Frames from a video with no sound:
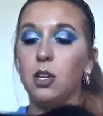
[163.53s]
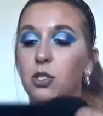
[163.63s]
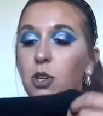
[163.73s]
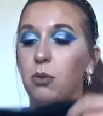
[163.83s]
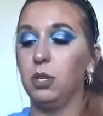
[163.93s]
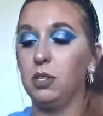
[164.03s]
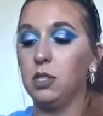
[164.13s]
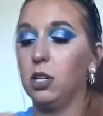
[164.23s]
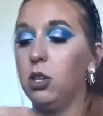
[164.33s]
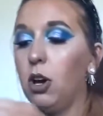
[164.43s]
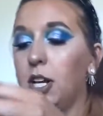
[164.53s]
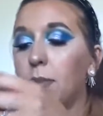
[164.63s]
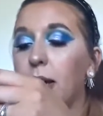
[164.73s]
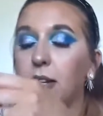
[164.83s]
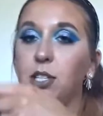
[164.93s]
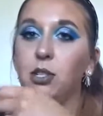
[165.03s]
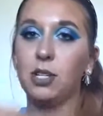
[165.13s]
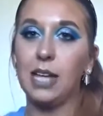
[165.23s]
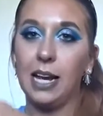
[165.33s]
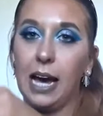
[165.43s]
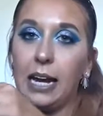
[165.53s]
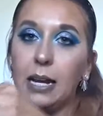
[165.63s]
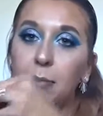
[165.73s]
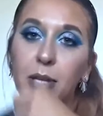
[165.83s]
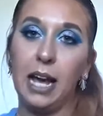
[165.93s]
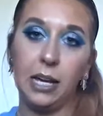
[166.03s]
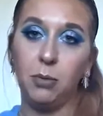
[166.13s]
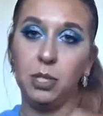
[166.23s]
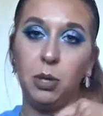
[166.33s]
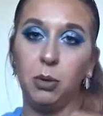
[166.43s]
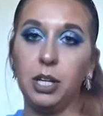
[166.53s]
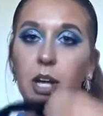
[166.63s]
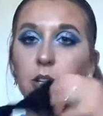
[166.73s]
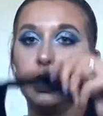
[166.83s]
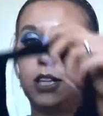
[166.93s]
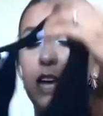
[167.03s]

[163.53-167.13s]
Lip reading: So this is the Claudia maxi dress. I got it in black. It was the only color that